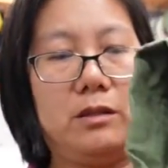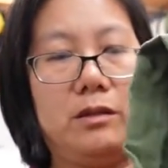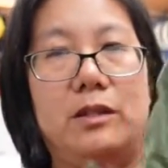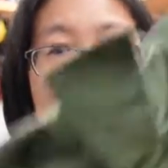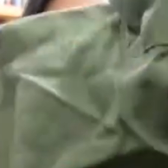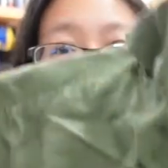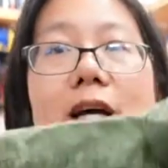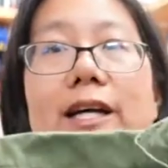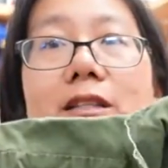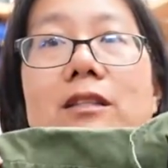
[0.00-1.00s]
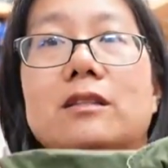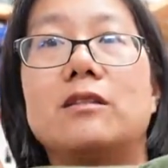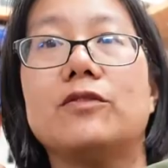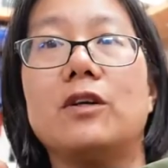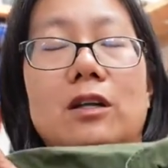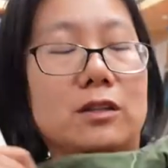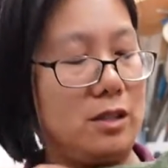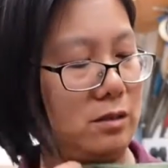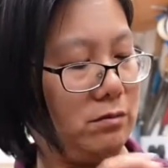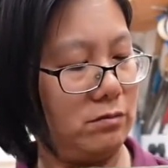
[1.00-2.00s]
this style of
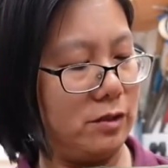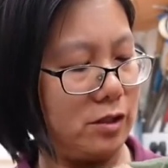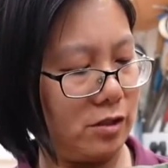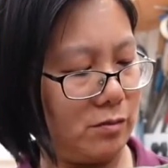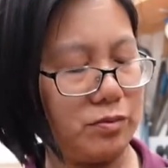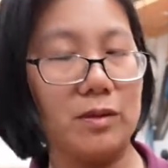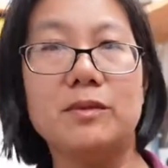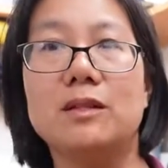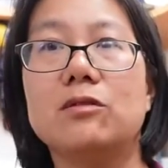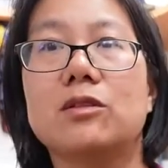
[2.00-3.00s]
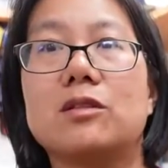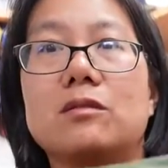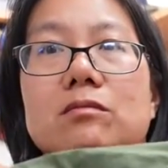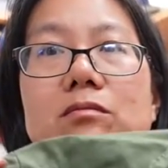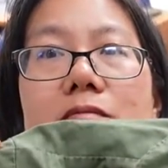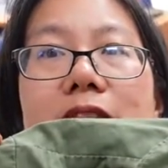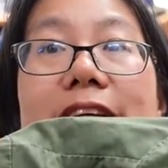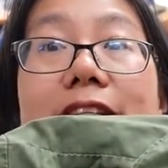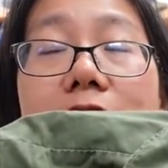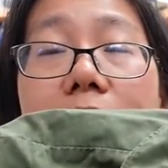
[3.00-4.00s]
collar, which probably looks
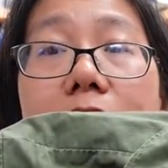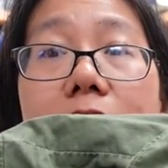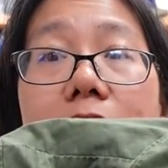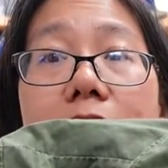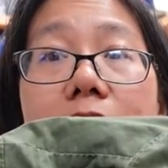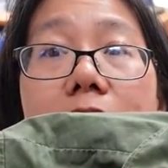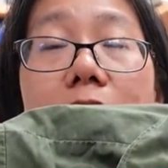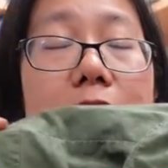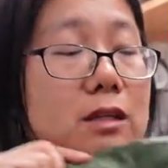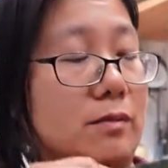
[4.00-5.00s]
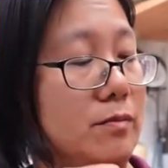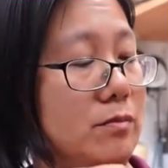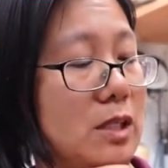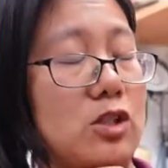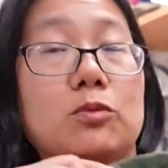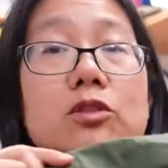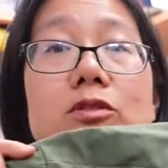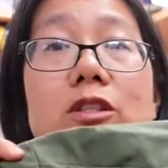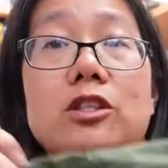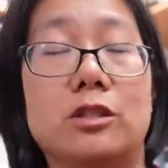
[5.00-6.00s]
neater, much more
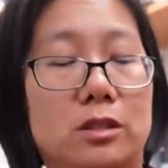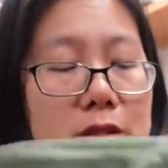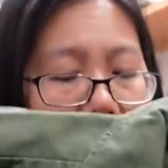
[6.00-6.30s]
traditional,